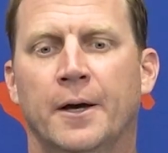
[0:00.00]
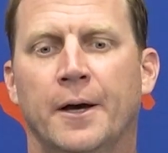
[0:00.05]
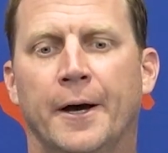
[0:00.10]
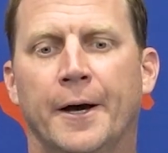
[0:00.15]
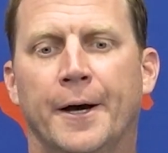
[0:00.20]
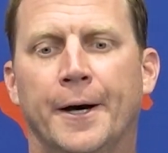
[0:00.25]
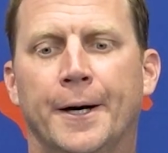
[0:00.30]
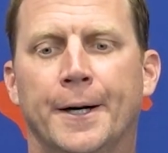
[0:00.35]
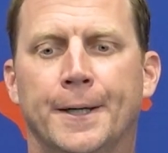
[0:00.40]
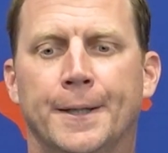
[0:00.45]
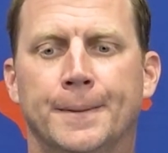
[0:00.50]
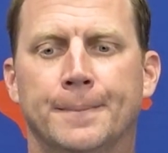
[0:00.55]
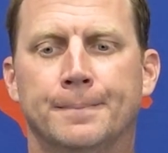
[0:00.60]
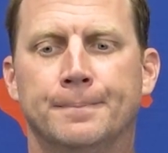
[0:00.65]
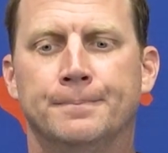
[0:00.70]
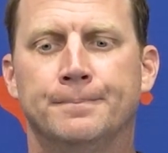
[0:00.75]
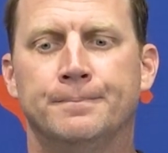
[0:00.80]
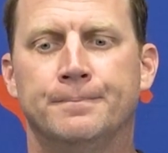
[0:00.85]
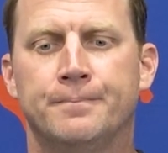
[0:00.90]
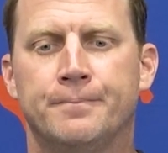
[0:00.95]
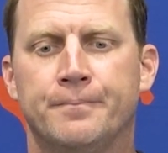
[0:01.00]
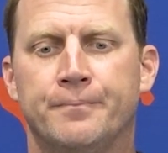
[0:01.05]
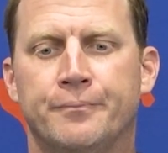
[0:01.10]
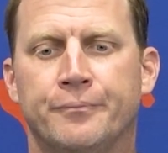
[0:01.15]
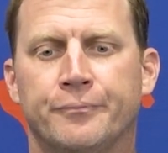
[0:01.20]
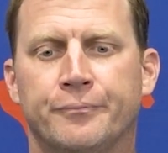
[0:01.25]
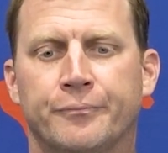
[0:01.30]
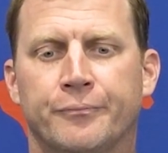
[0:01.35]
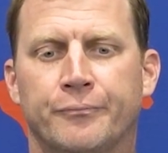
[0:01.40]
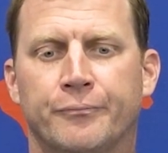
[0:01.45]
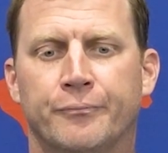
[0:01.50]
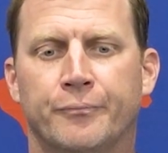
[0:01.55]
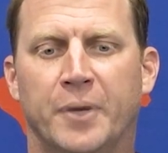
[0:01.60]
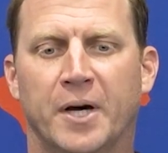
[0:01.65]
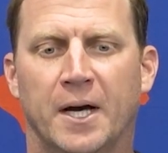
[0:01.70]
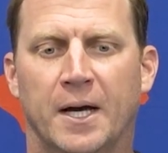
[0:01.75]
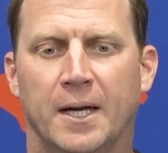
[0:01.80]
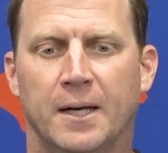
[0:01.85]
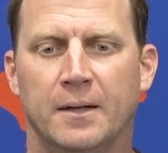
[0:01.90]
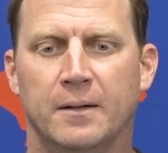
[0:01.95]

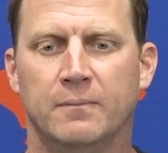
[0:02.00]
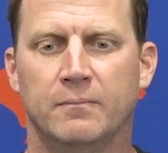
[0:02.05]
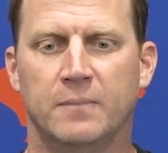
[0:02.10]
But,